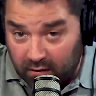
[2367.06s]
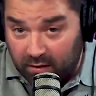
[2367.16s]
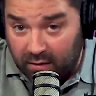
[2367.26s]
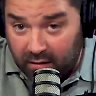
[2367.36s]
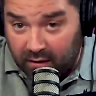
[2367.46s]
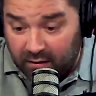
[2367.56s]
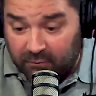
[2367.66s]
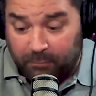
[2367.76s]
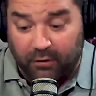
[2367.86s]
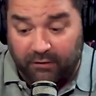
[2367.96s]

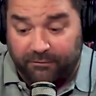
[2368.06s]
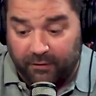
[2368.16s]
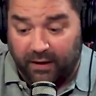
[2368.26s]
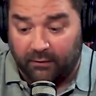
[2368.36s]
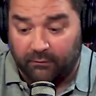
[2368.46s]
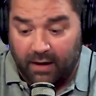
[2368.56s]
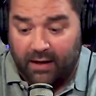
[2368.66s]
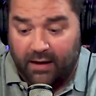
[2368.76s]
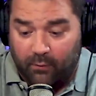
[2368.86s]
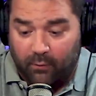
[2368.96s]
it's pretty free,
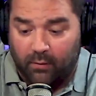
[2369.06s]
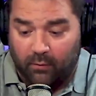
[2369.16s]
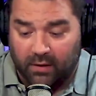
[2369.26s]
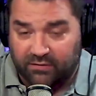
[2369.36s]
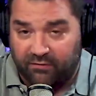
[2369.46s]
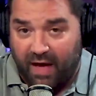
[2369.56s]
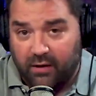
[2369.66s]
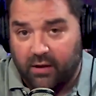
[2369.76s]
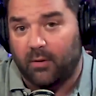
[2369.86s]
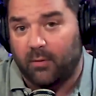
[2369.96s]
right? And what's
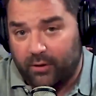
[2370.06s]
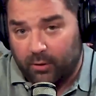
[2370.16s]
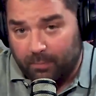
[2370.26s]
valuable about